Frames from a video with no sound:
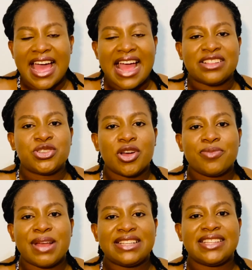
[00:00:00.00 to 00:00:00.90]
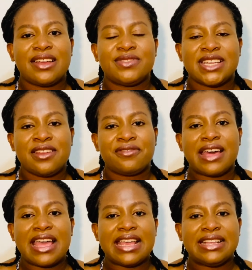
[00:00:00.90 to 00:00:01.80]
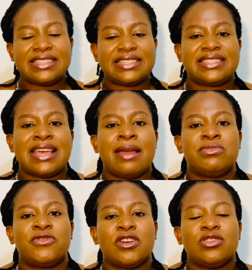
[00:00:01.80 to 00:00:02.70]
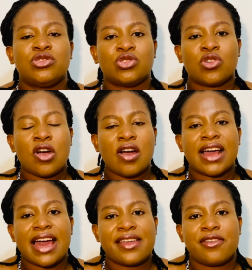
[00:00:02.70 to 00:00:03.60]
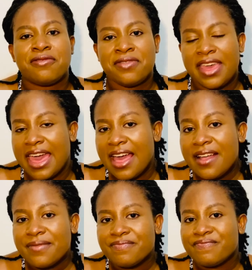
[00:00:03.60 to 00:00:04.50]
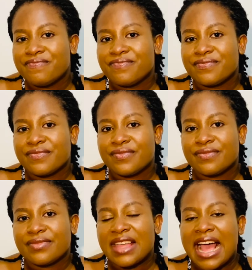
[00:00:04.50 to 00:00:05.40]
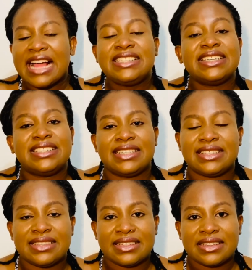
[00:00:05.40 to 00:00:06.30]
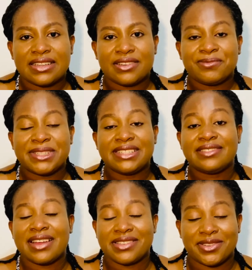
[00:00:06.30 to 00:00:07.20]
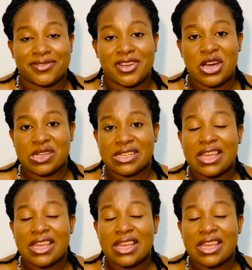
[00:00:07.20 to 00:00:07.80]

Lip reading: I told myself, Jennifer, it is time for you to conquer your fear. I did it with the grace of God.